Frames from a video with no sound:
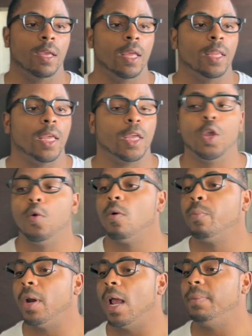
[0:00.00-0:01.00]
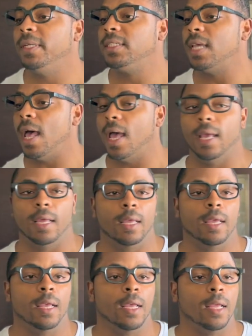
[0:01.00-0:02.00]
then you were probably taught
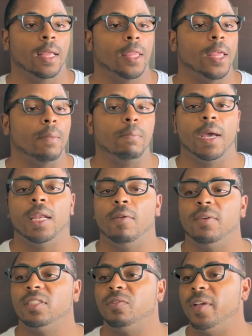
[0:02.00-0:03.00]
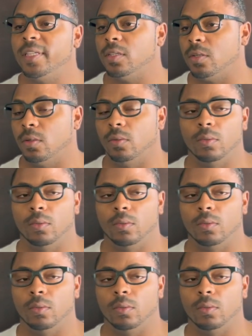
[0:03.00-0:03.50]
that money was physical.